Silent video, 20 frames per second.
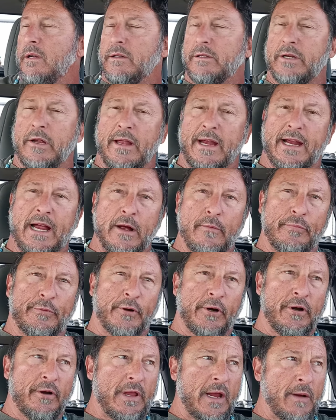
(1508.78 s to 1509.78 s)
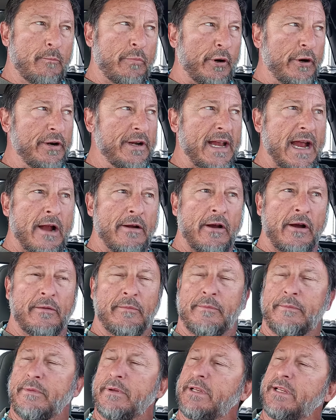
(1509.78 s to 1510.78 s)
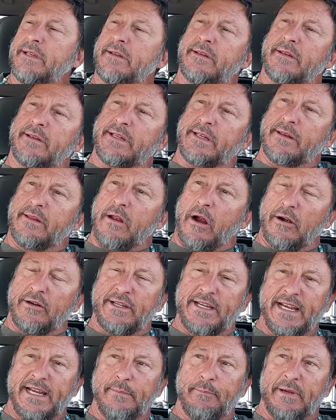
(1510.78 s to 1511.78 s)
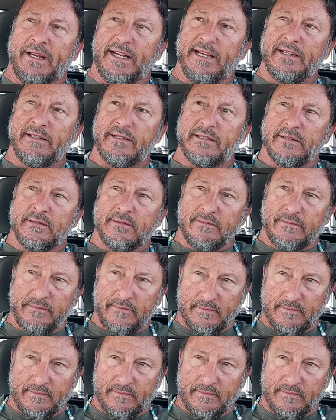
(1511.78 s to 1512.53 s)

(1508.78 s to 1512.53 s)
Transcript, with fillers: So they come through, they burn down our our teepees,